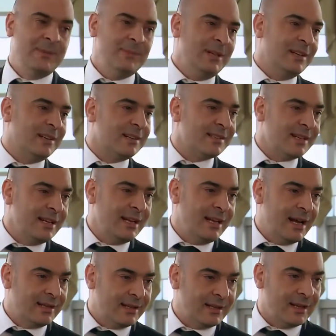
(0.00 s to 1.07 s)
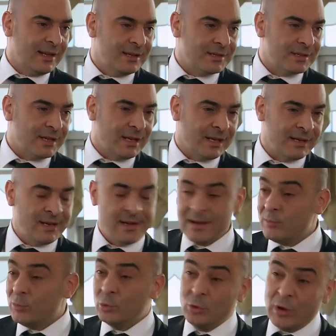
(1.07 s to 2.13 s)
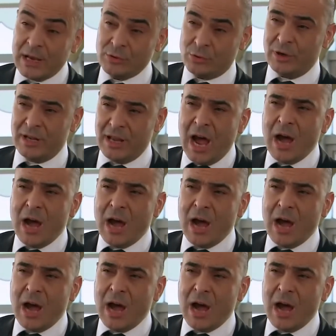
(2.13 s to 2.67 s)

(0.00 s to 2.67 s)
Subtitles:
Allah knows what he said to the girl. We cannot